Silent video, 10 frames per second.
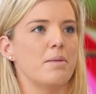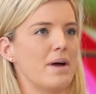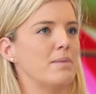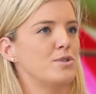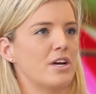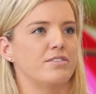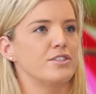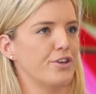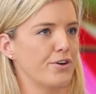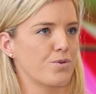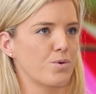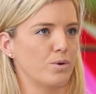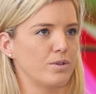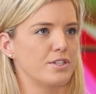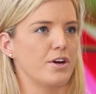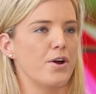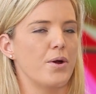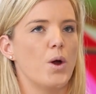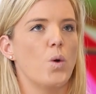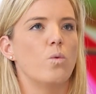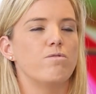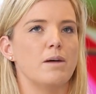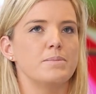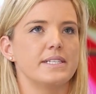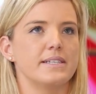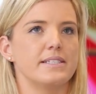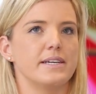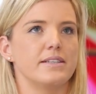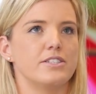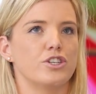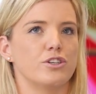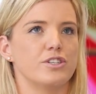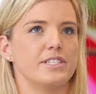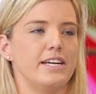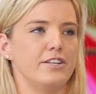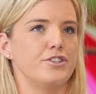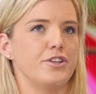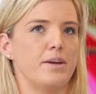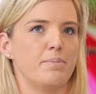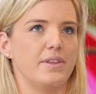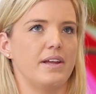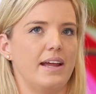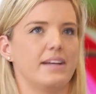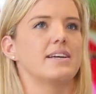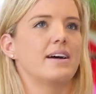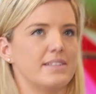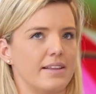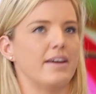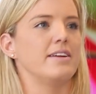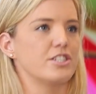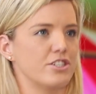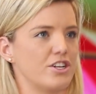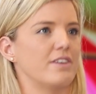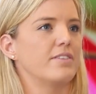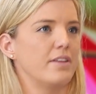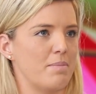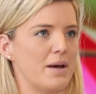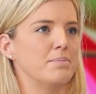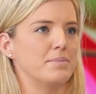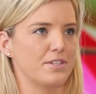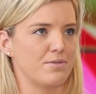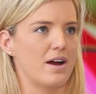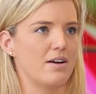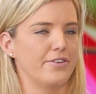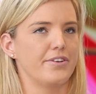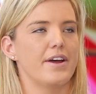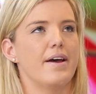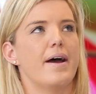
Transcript: And a bum shuffle is not a crawl. So from sitting, children tend to then put their legs out and they just shuffle their bums around.